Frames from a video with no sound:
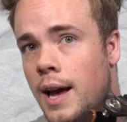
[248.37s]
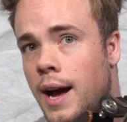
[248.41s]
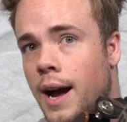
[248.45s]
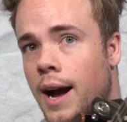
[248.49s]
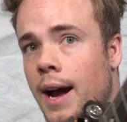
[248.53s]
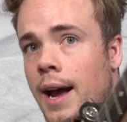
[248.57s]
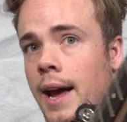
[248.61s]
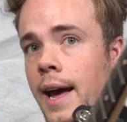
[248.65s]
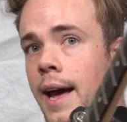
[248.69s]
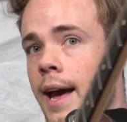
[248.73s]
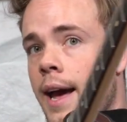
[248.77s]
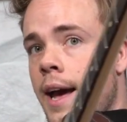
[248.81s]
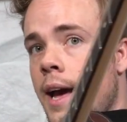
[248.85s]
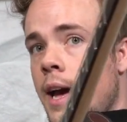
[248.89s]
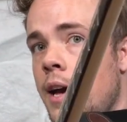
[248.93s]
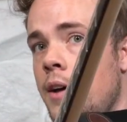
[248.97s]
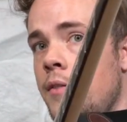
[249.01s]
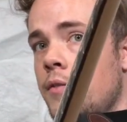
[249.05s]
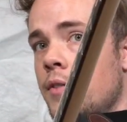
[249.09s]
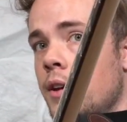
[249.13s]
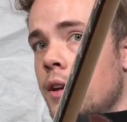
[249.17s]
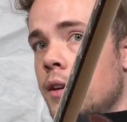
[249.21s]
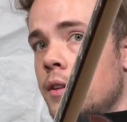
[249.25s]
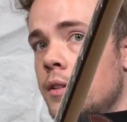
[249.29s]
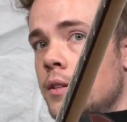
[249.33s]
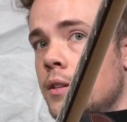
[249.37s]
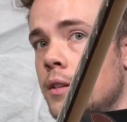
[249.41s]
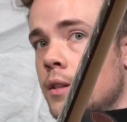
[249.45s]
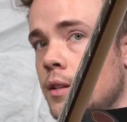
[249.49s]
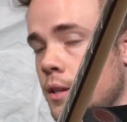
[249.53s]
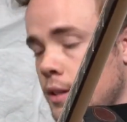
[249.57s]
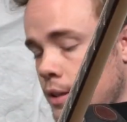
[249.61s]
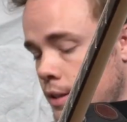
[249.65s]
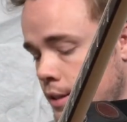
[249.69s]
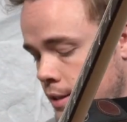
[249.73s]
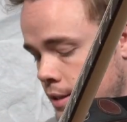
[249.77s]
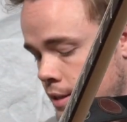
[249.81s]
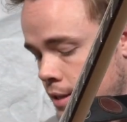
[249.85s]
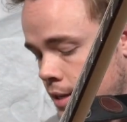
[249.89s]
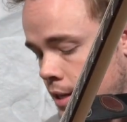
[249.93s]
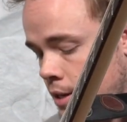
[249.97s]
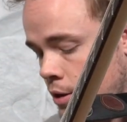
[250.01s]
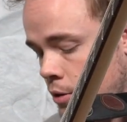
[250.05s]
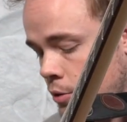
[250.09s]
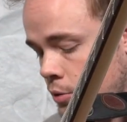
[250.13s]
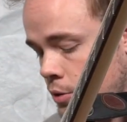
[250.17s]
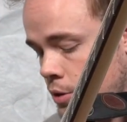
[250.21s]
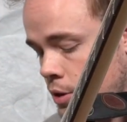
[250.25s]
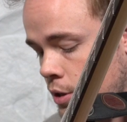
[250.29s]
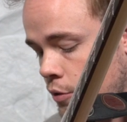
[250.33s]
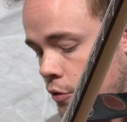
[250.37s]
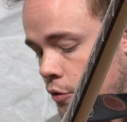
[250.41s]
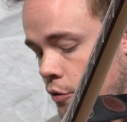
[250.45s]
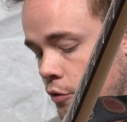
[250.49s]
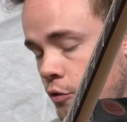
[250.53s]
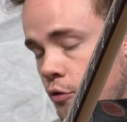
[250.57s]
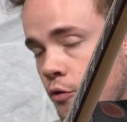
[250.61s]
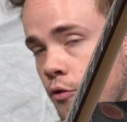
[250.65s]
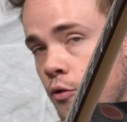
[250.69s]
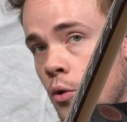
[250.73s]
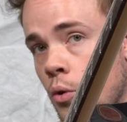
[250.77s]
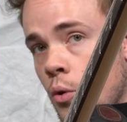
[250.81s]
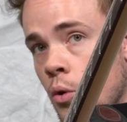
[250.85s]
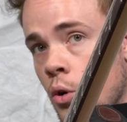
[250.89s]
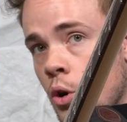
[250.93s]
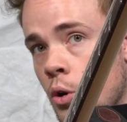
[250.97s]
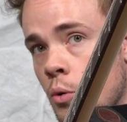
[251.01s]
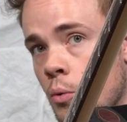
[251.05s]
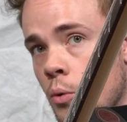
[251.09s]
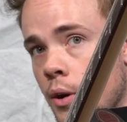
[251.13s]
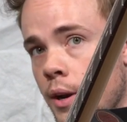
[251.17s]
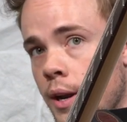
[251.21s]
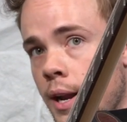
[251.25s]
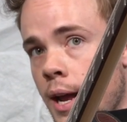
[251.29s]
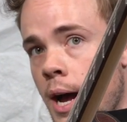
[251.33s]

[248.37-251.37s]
I have it tilted forward,